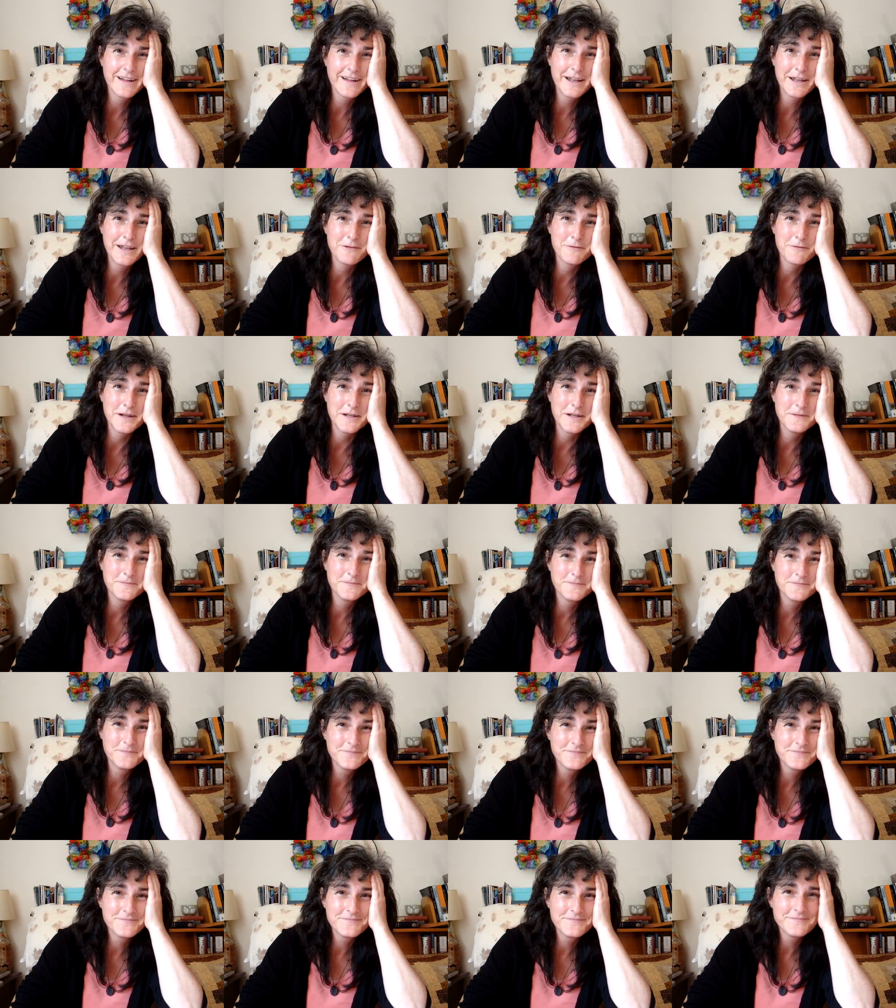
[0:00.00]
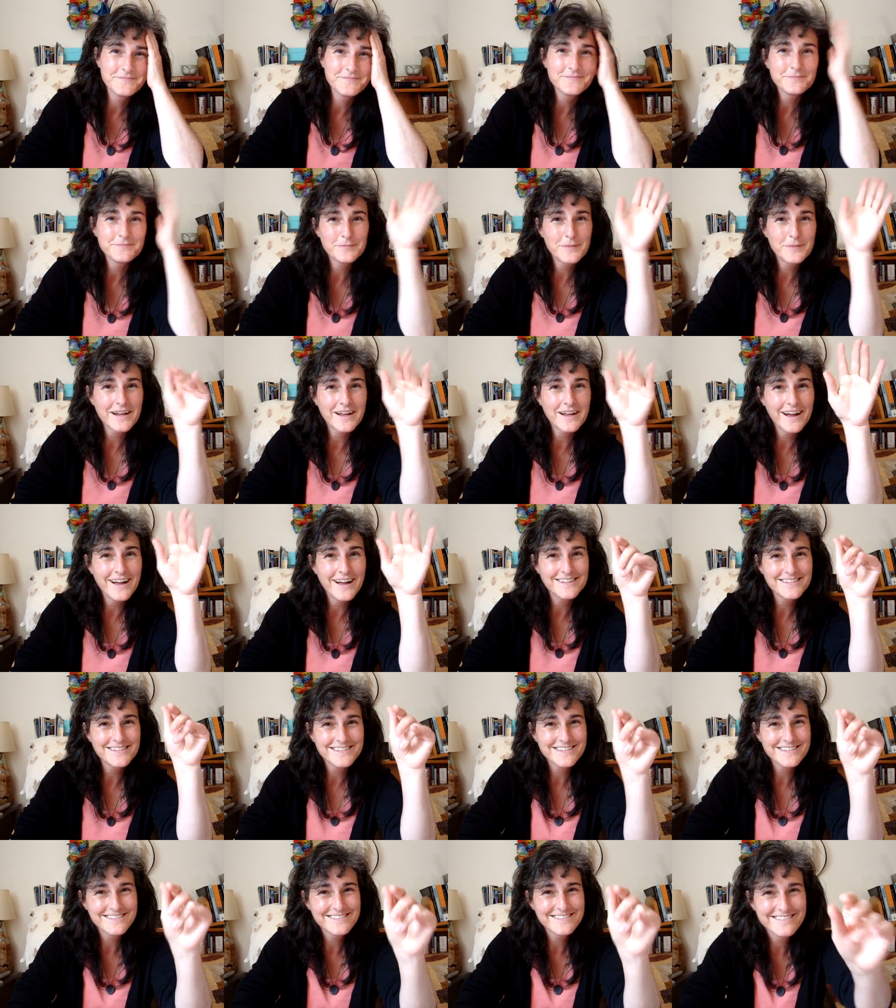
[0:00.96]
Anyway, bye
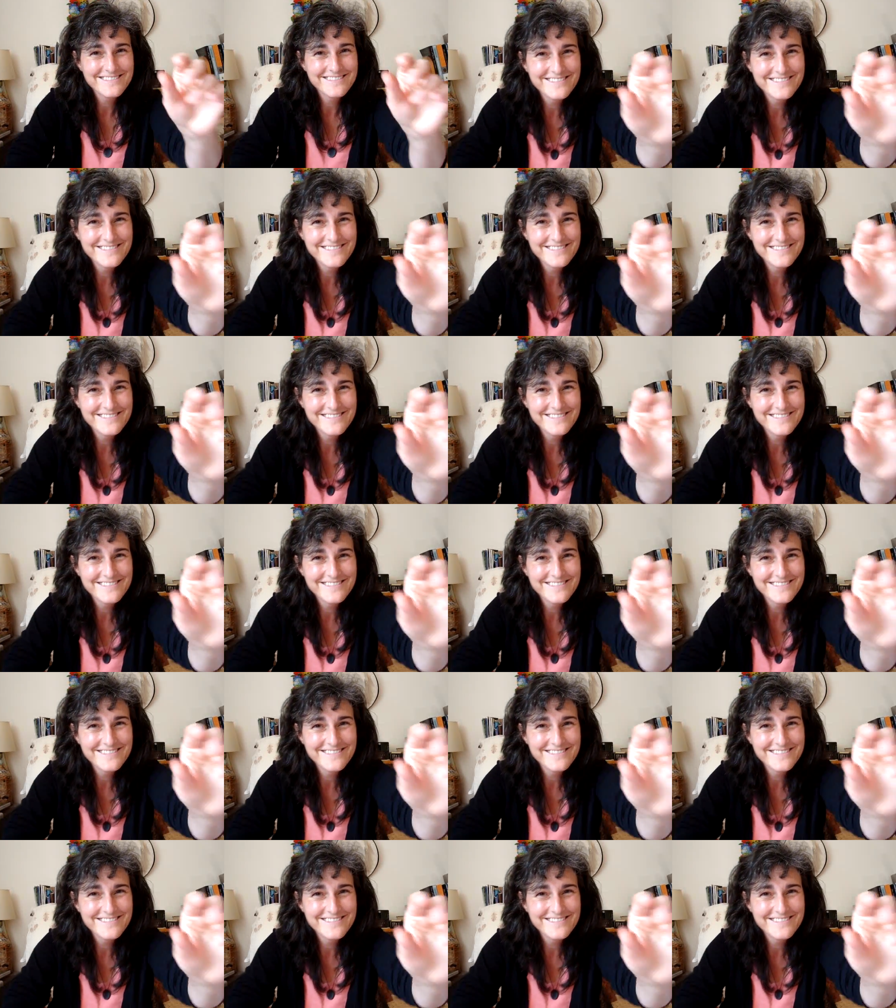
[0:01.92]
guys!